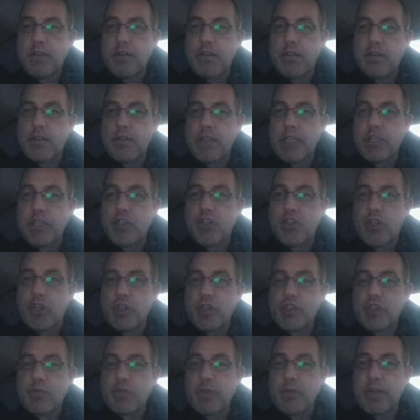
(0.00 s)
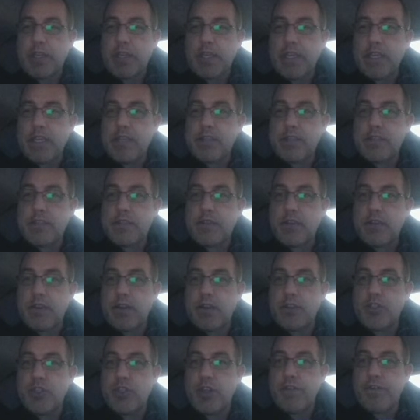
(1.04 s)
they just released a
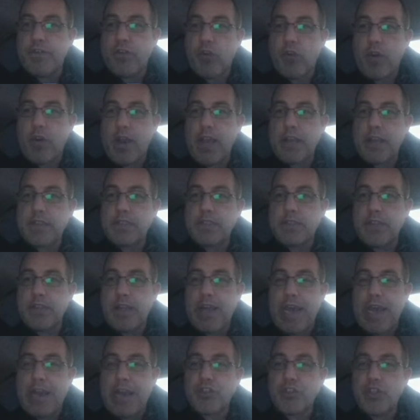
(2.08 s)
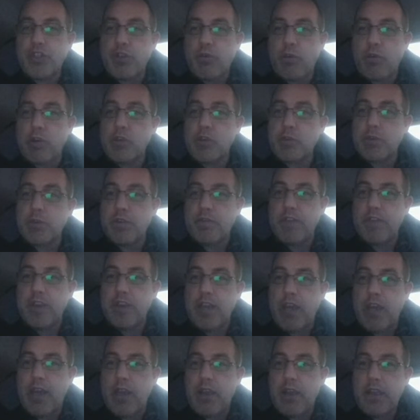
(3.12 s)
G4X that actually works with the
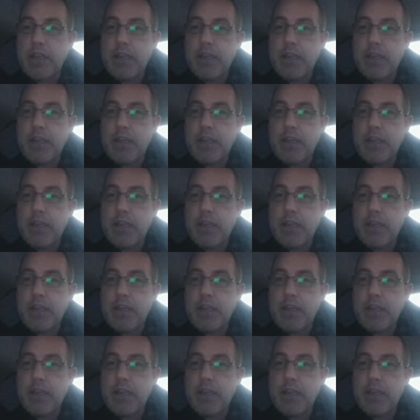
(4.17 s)
VA.